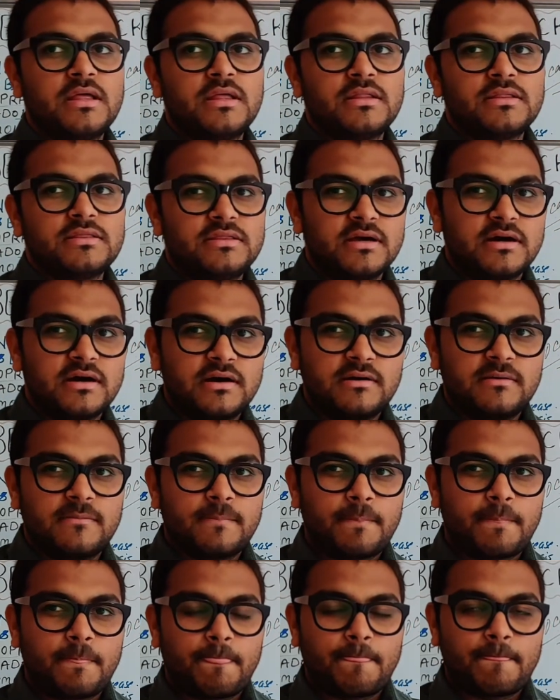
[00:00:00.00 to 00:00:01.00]
the
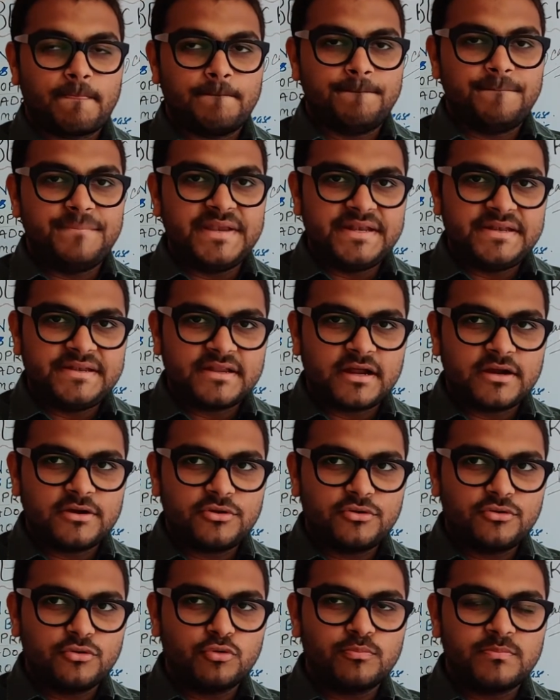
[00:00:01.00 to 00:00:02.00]

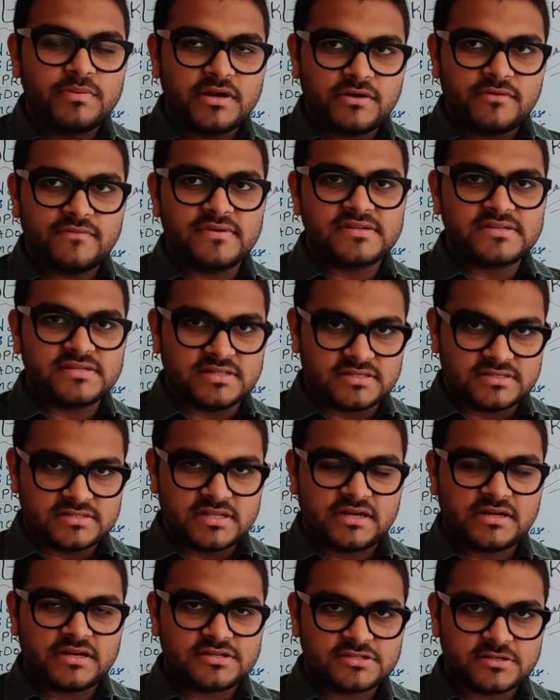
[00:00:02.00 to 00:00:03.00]
beta 2 blood vessels
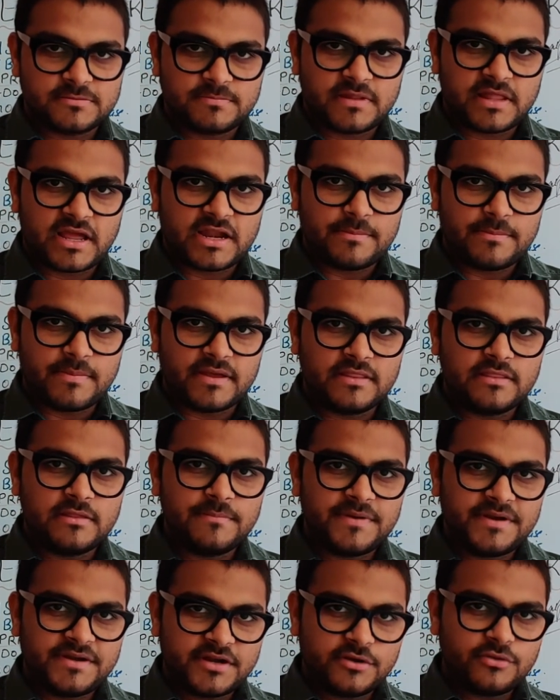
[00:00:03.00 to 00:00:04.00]
that are supplied by the
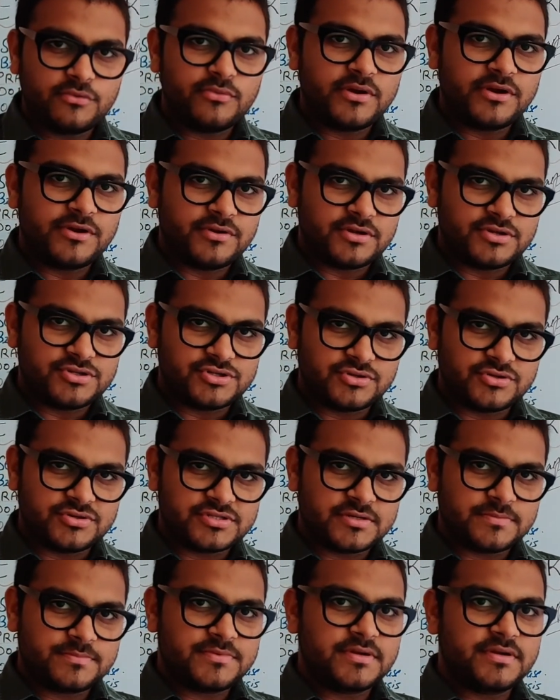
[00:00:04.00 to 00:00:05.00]
beta 2 adrenergic
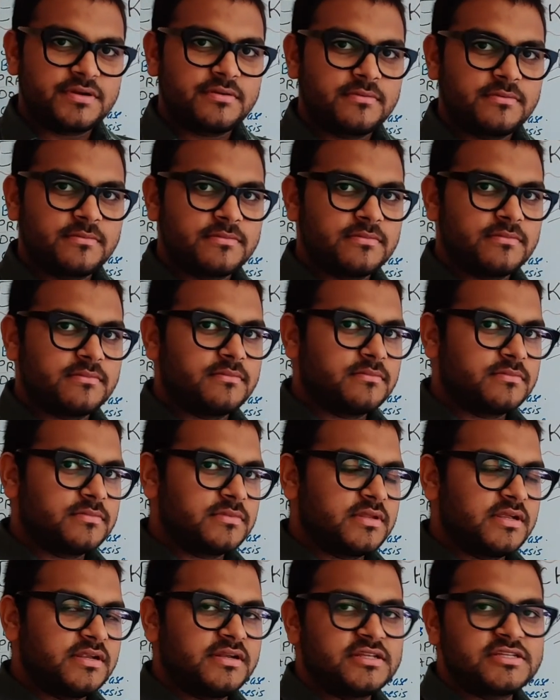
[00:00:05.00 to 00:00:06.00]
receptor,
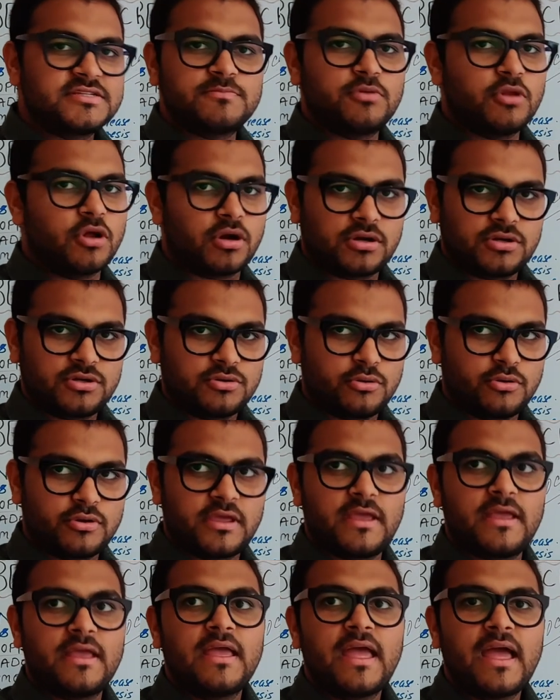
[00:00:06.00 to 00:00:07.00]
it is blocked.
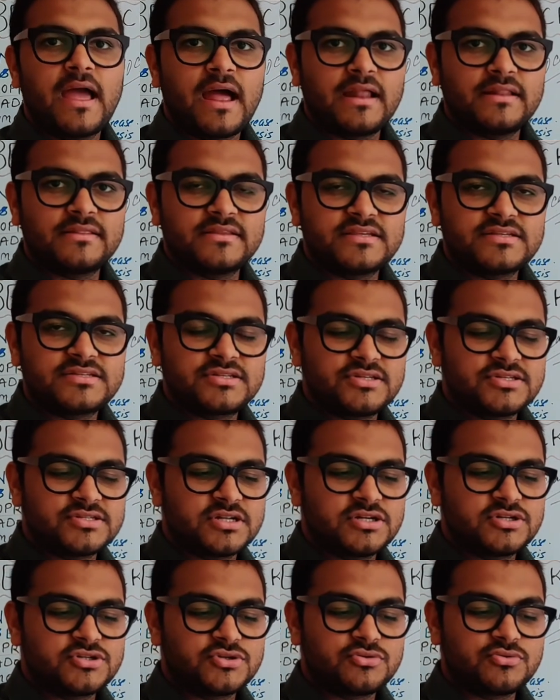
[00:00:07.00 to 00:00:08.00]
Okay, and this
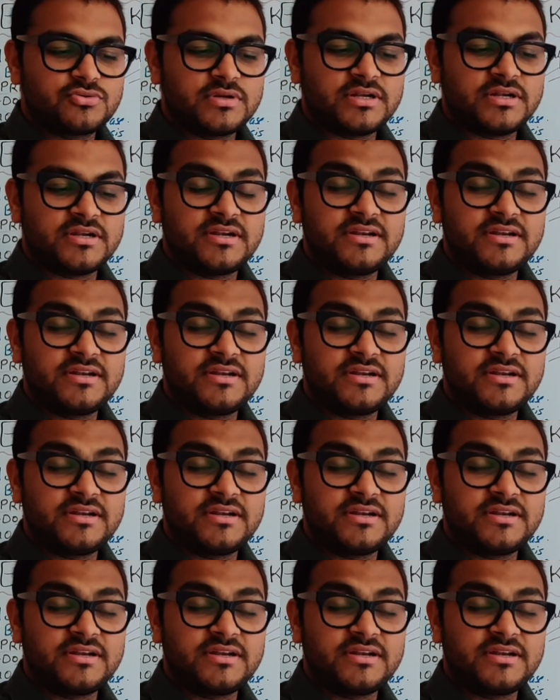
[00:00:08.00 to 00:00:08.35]
results into